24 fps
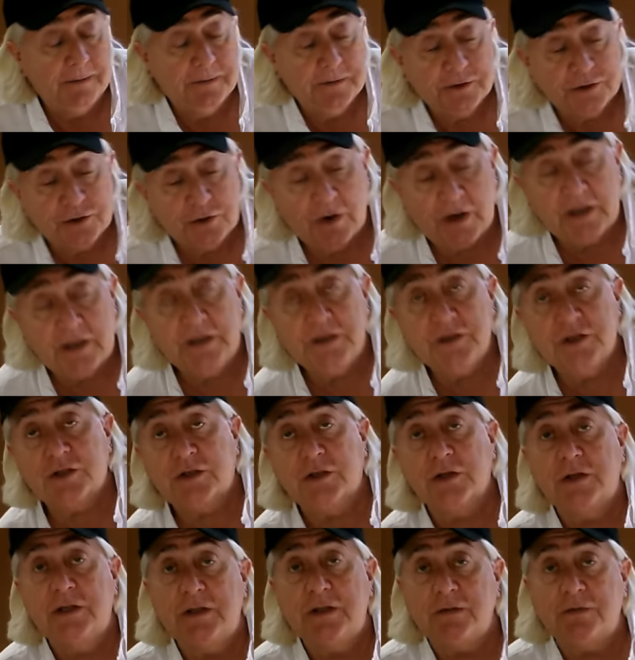so I can just
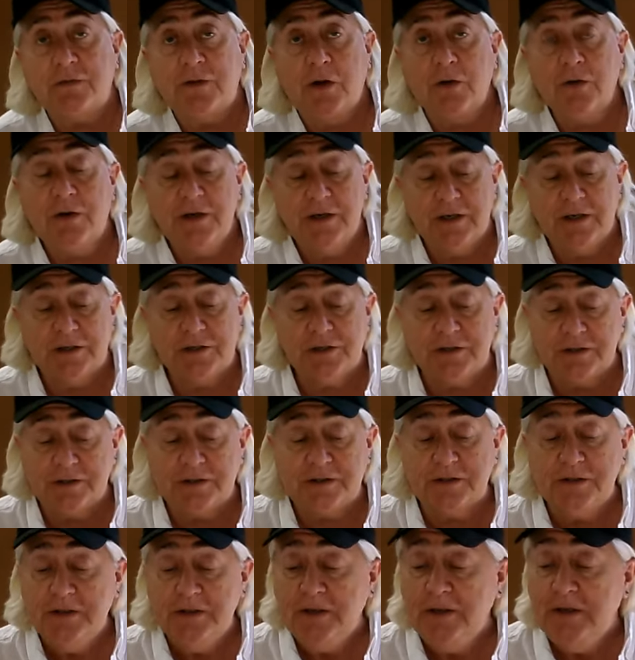look at the flow
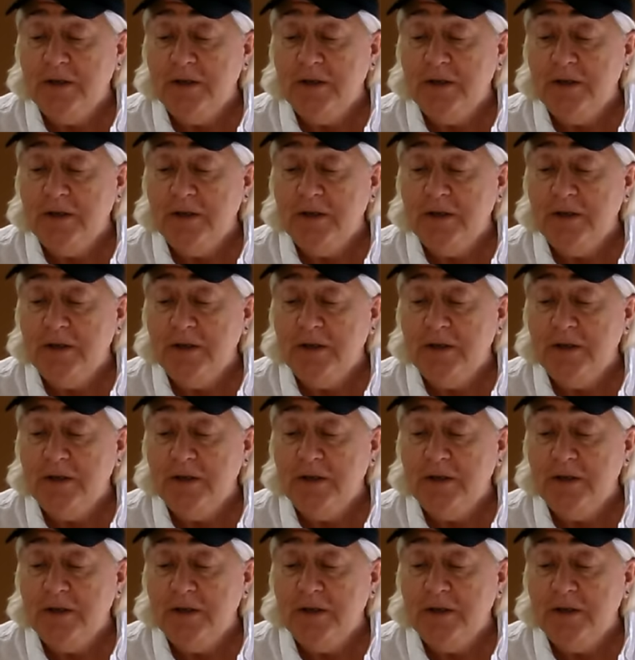conditions.